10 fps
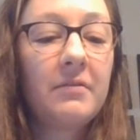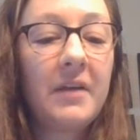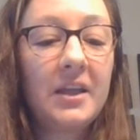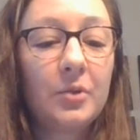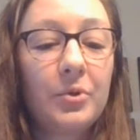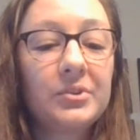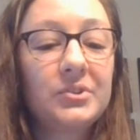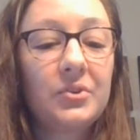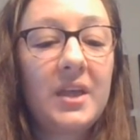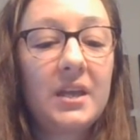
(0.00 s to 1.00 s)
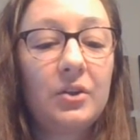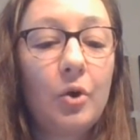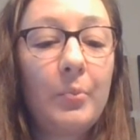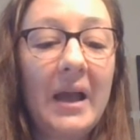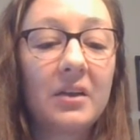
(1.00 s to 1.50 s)
available so they
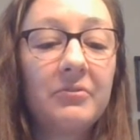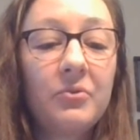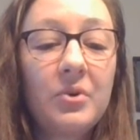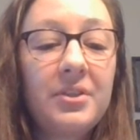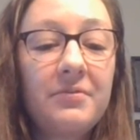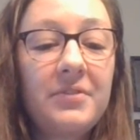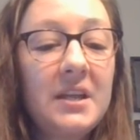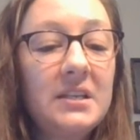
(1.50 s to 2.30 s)
can go back and forth if